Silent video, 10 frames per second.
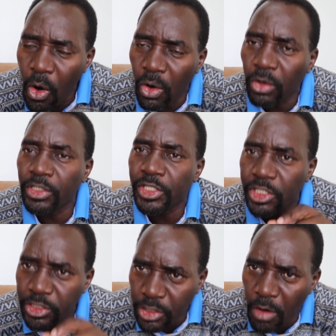on
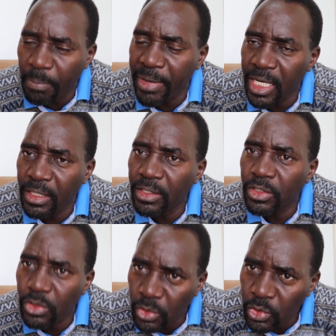stopping
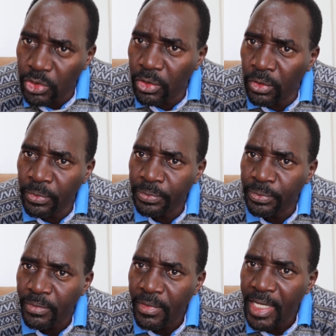Ruto,
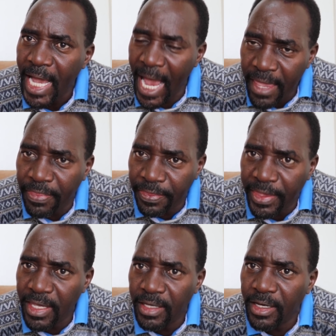I
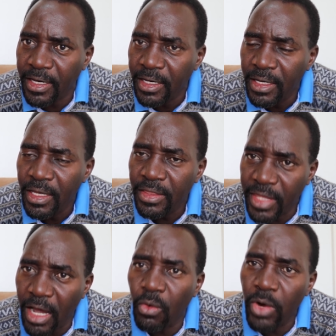think
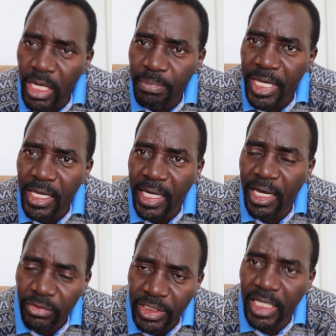there will be
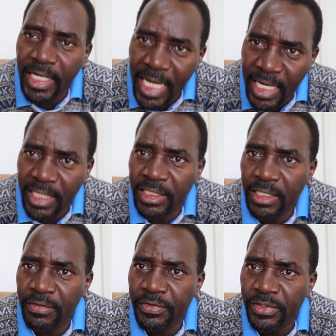
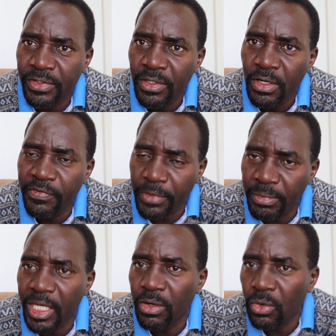counter-narratives
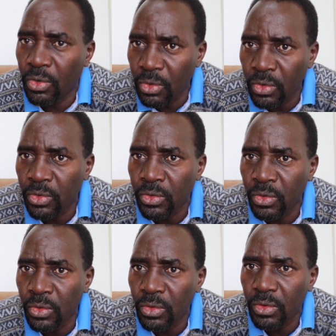from the
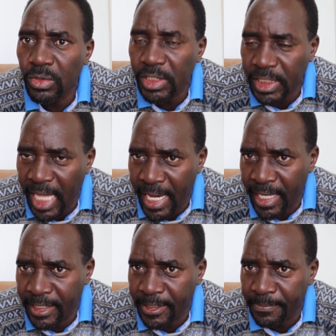Uhuru
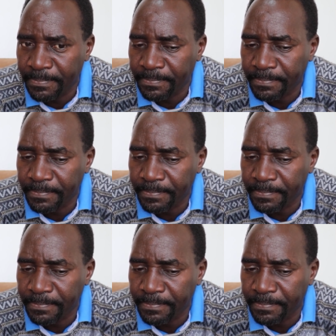side.